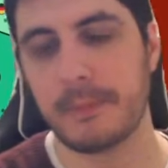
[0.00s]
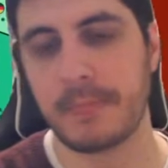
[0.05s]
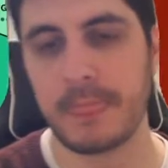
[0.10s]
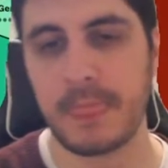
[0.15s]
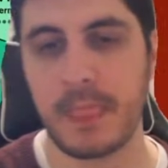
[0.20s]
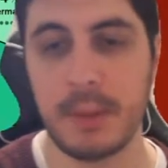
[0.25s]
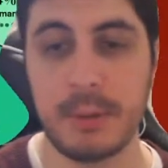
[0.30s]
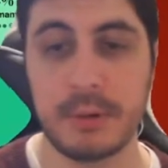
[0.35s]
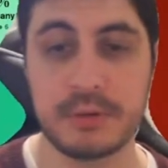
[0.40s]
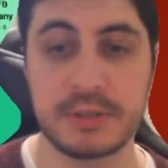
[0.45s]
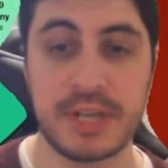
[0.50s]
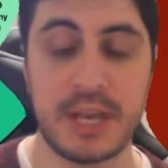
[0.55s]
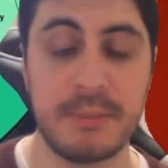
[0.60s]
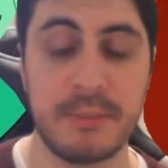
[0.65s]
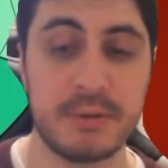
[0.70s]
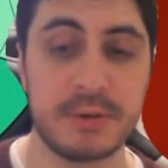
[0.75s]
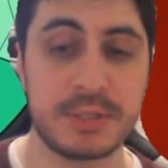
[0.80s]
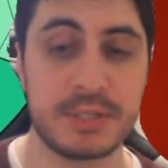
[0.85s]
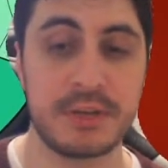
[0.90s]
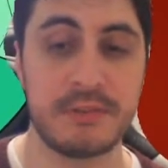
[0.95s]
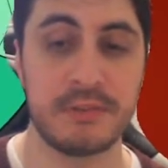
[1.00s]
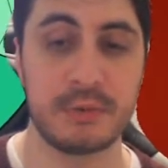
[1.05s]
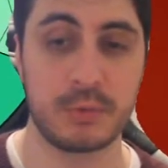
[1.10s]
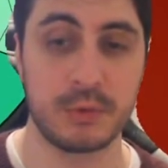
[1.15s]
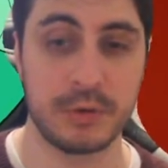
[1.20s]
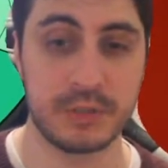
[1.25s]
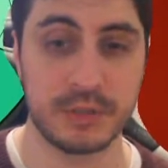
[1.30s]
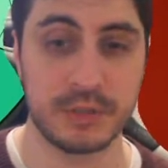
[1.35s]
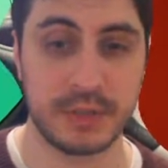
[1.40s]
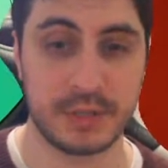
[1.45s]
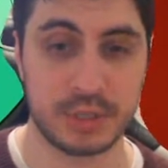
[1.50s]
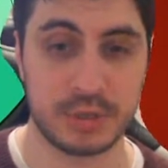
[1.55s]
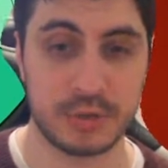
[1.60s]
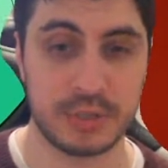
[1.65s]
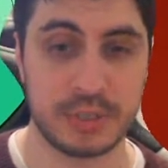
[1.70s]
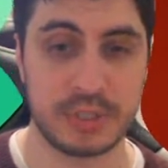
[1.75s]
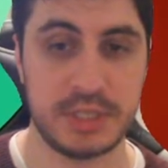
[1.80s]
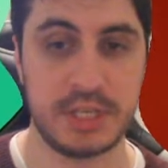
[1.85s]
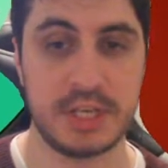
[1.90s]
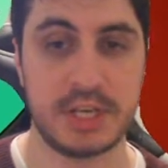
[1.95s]
About 10% of the world's
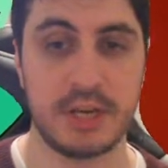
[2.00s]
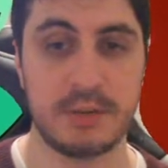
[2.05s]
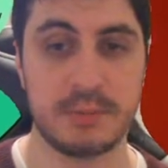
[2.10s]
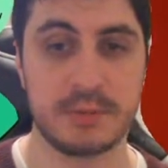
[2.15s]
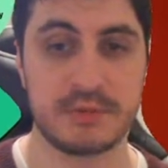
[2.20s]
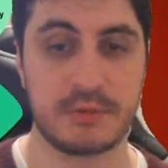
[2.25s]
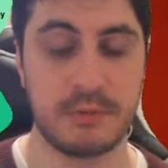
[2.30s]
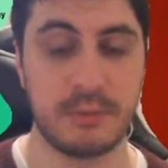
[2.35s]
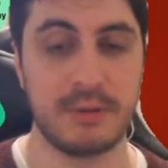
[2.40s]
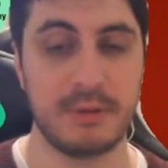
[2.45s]
electricity comes from